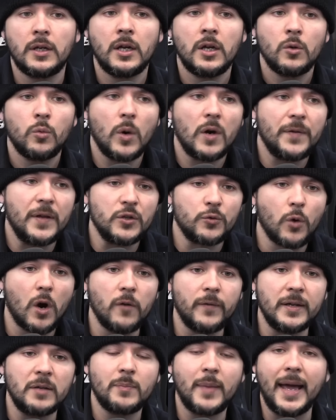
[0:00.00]
where these
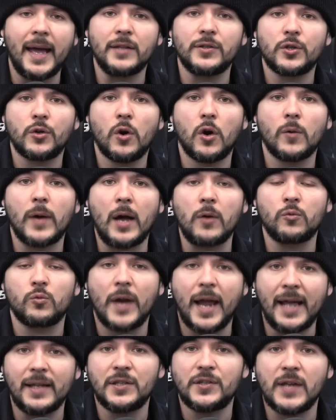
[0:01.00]
roving bands go around
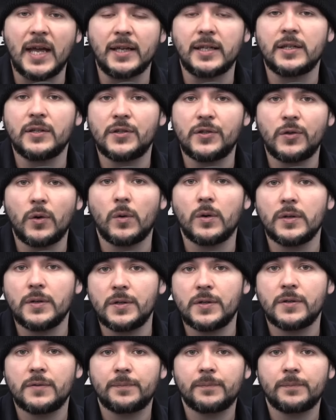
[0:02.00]
ransacking stores?